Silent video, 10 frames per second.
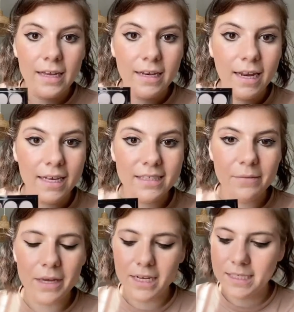Next
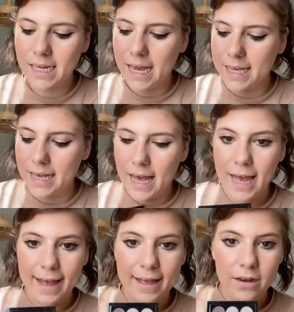I'm going to take
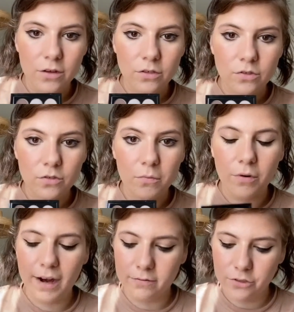a neutral
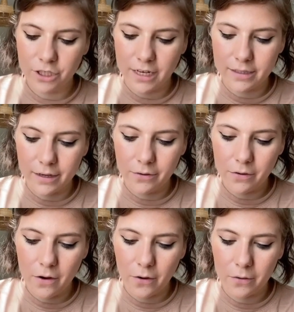brown
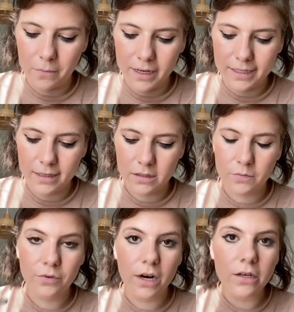shadow on my dense
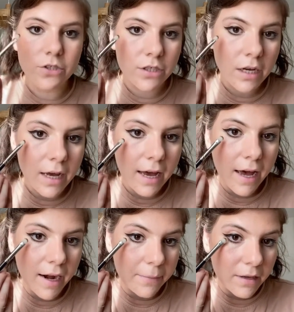brush
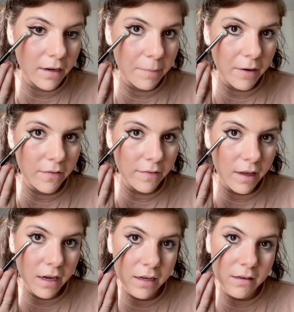and I'm going to buff
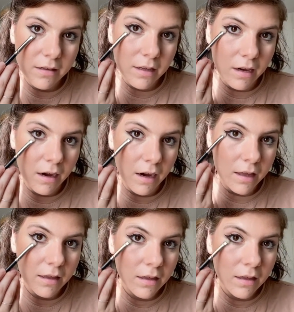that under the eye.